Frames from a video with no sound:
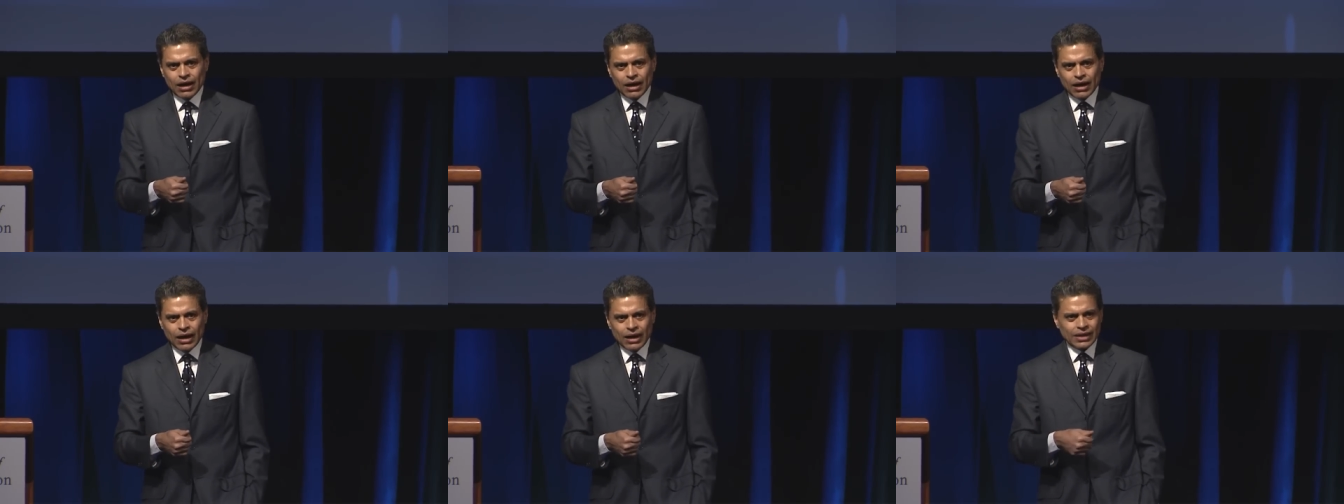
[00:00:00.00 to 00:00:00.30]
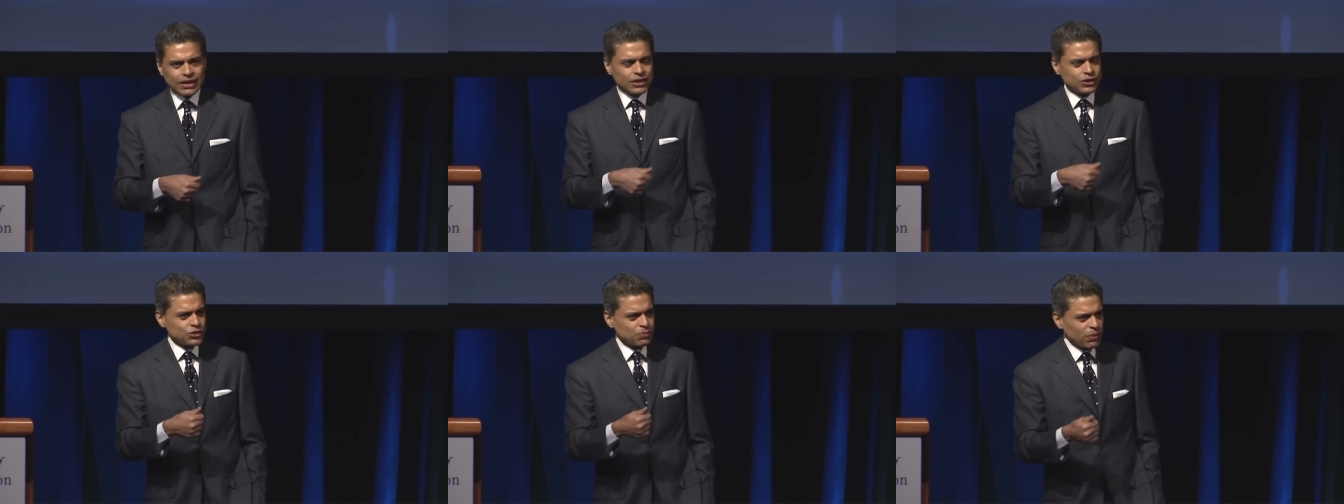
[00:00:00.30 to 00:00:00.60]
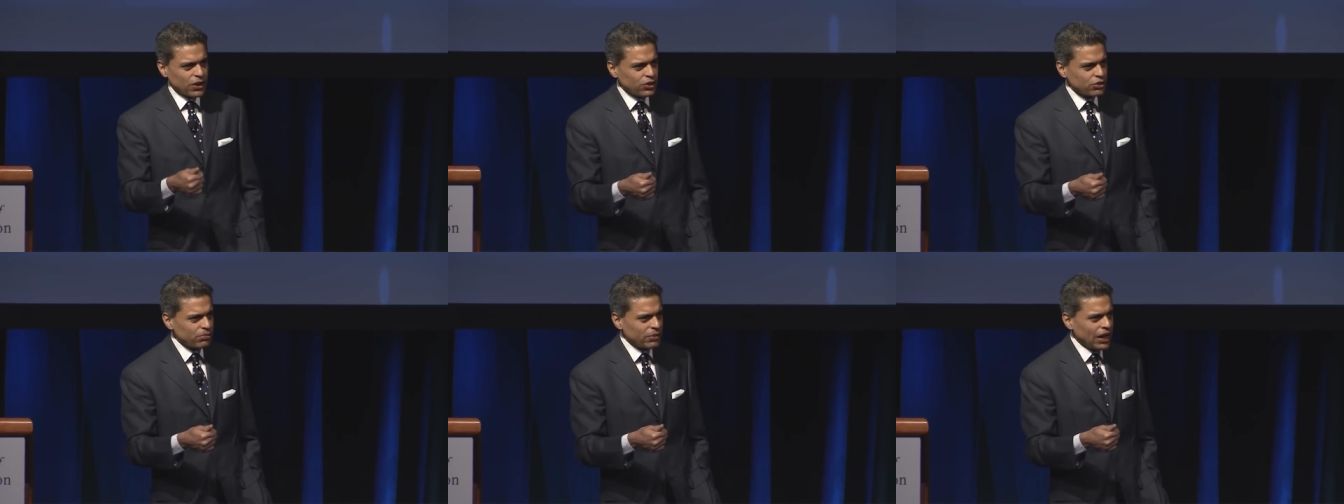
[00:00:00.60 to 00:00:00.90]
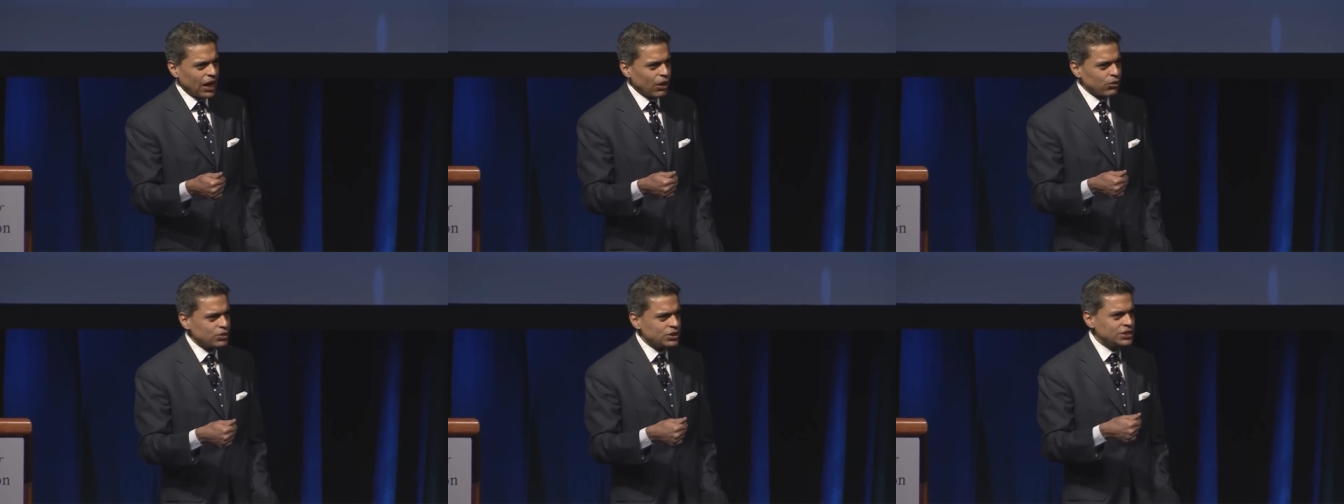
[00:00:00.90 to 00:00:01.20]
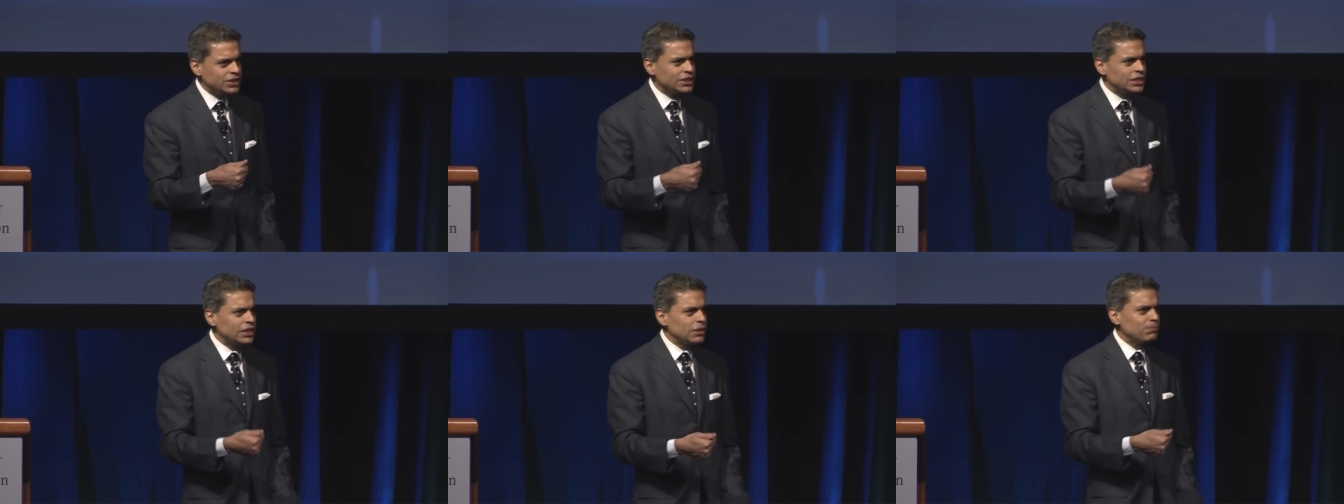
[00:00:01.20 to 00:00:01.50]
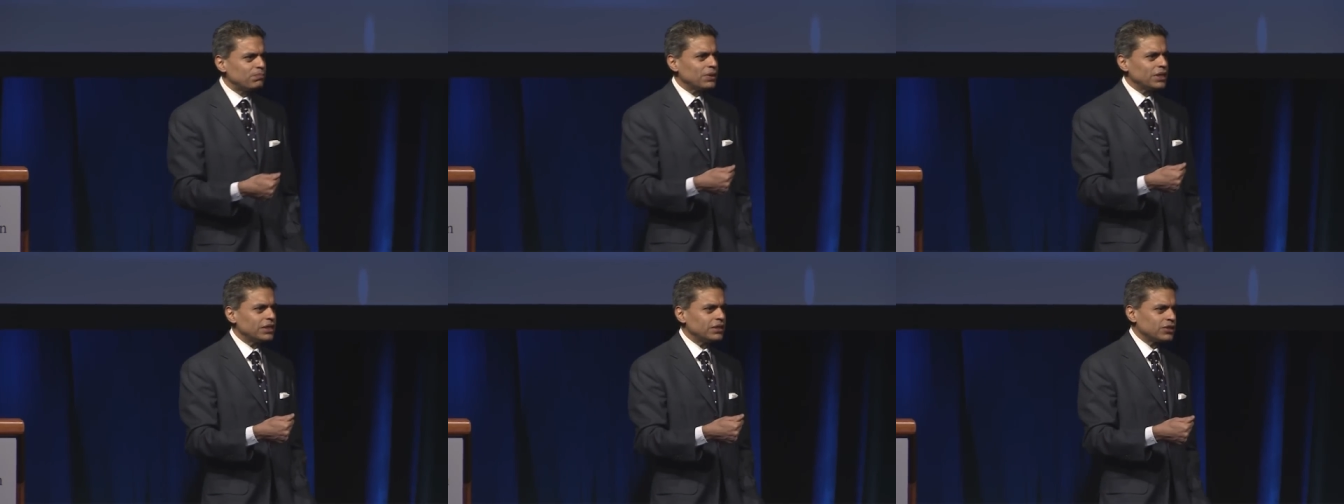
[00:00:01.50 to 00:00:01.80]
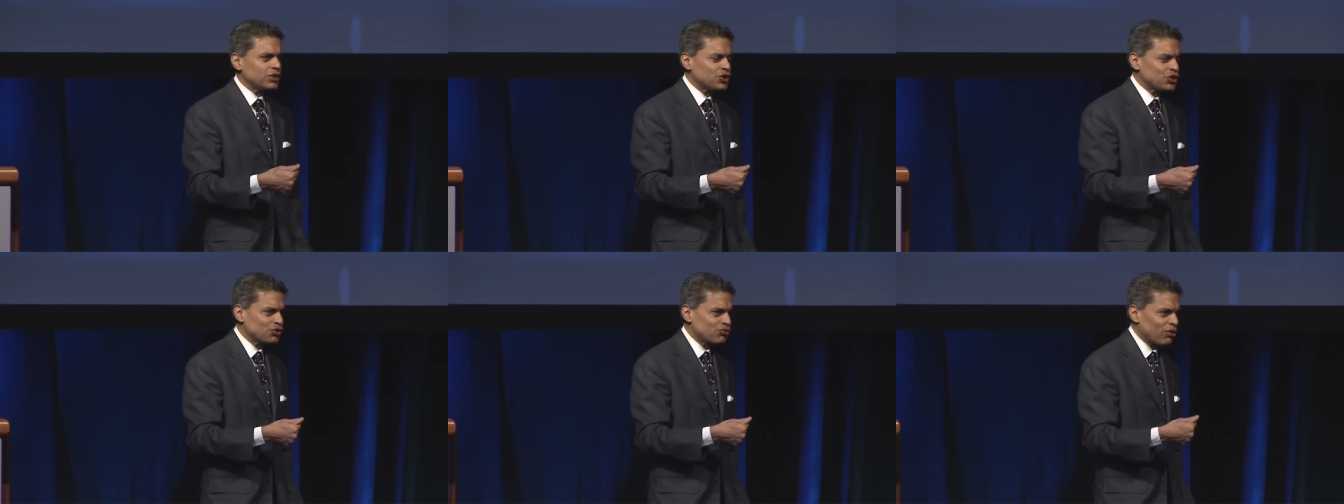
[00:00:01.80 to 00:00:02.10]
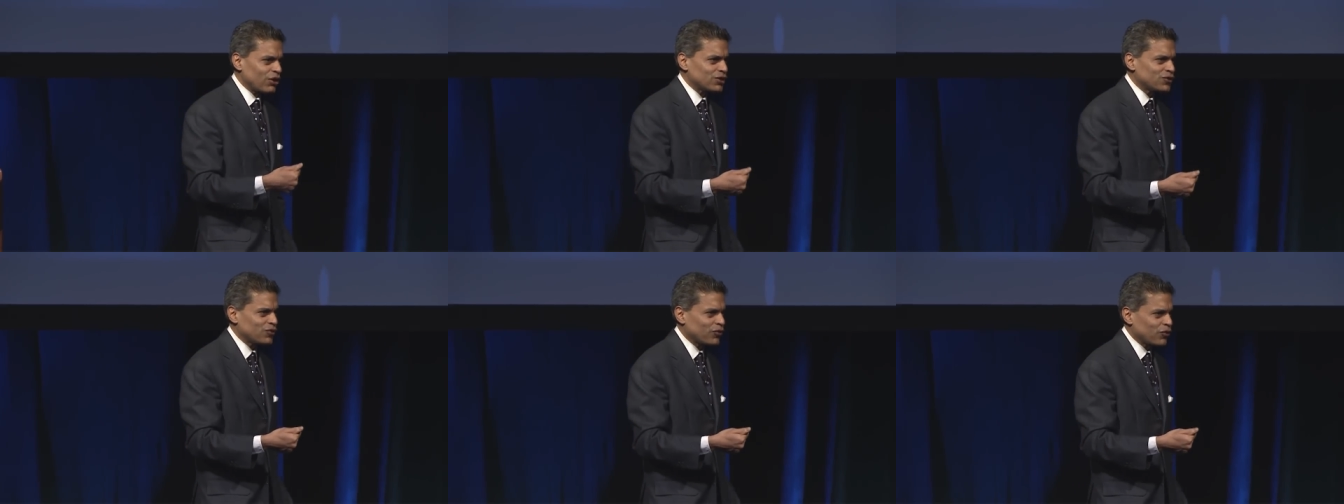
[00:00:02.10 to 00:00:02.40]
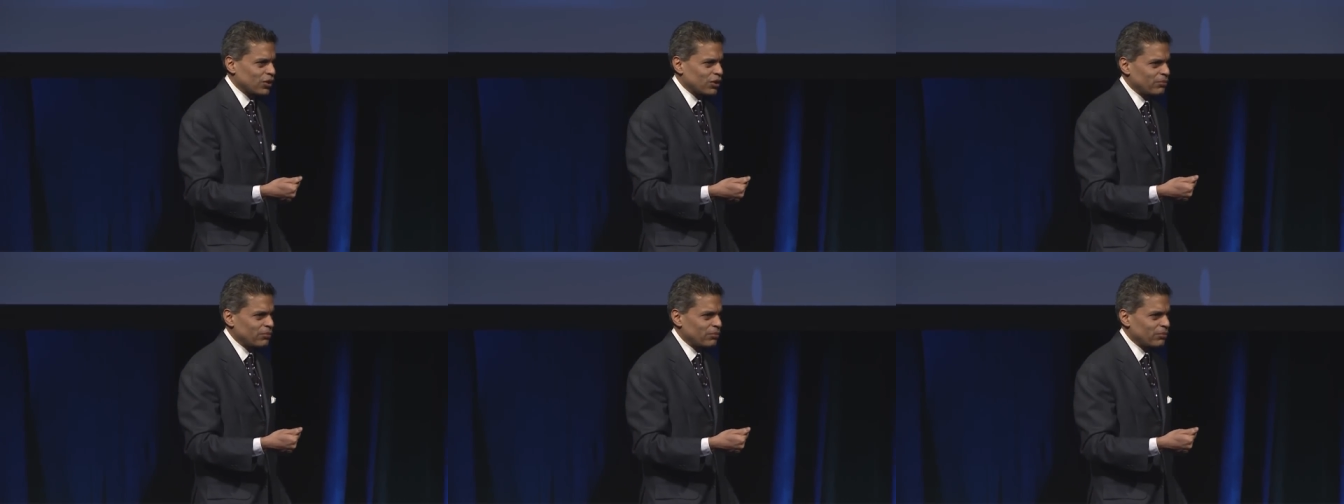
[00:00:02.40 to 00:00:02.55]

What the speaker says: And he explained to me how deeply distrustful